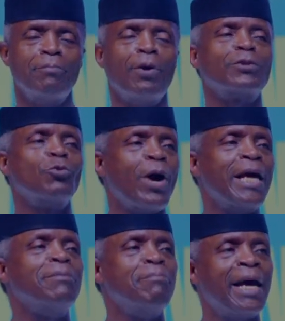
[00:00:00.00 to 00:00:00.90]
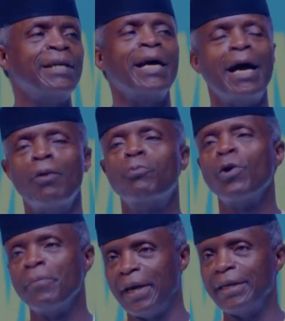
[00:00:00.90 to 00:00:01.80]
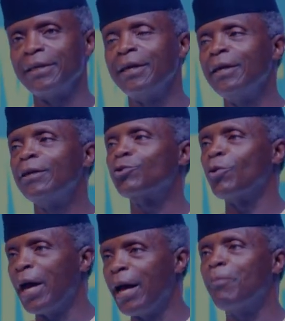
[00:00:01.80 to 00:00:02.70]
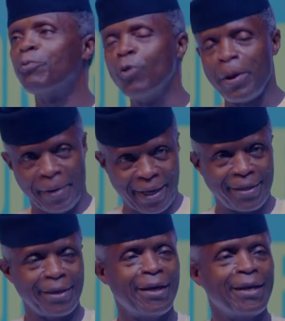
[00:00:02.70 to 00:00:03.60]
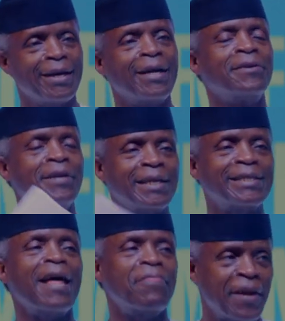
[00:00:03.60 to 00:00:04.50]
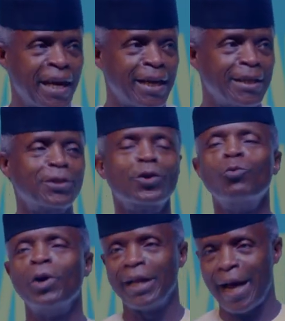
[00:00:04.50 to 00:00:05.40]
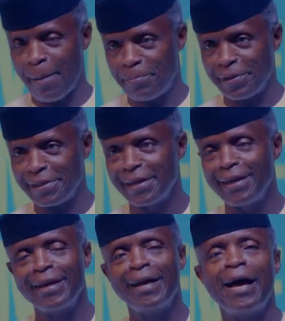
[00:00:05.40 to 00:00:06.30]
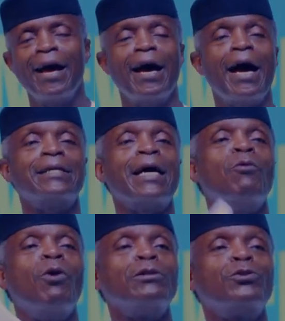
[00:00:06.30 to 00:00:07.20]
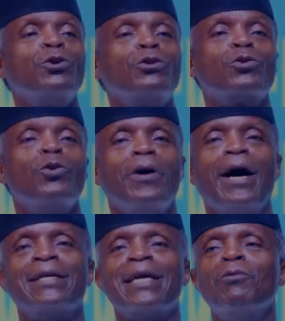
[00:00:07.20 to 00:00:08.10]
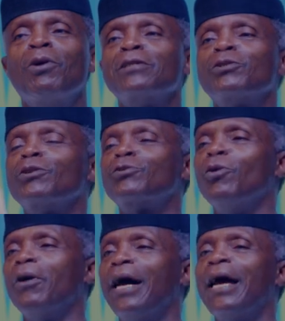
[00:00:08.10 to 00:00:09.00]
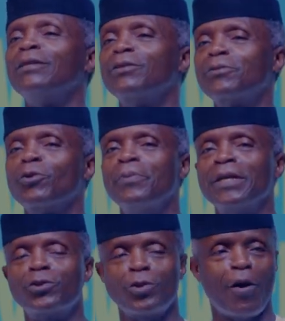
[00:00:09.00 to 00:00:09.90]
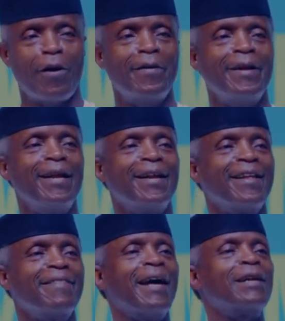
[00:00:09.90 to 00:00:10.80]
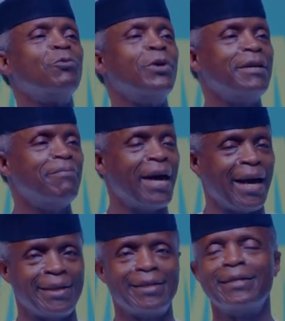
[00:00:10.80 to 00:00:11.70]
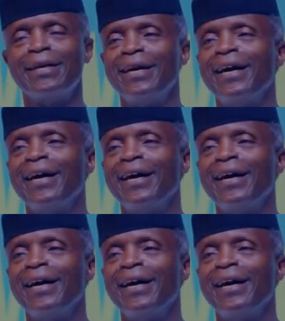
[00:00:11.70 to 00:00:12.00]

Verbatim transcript: But when men help women to help women, greater things will happen. And I want you to, and I want you to, and to be sure that we men